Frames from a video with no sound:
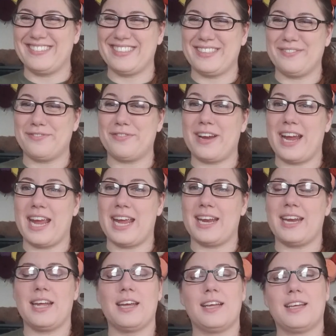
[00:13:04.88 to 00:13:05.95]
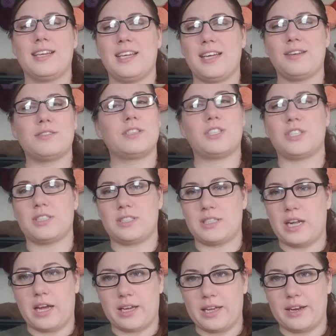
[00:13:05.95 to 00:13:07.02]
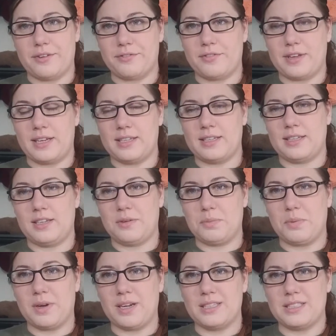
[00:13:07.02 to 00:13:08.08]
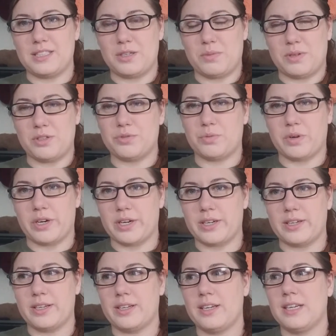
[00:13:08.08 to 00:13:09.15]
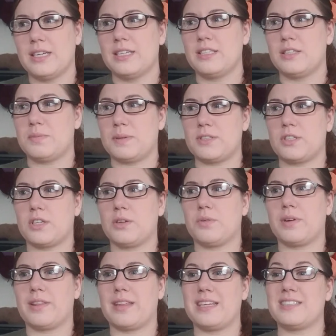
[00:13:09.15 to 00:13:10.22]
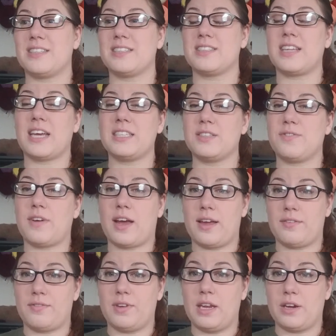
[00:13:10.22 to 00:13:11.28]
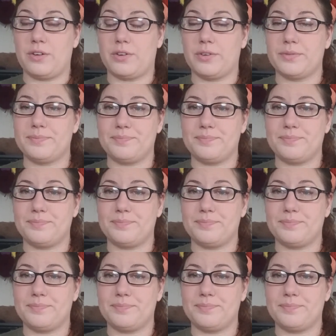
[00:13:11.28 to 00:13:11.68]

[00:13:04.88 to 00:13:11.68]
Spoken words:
afraid it was just not going to fit. And you put in so much work, especially with, it's a size 5 needle.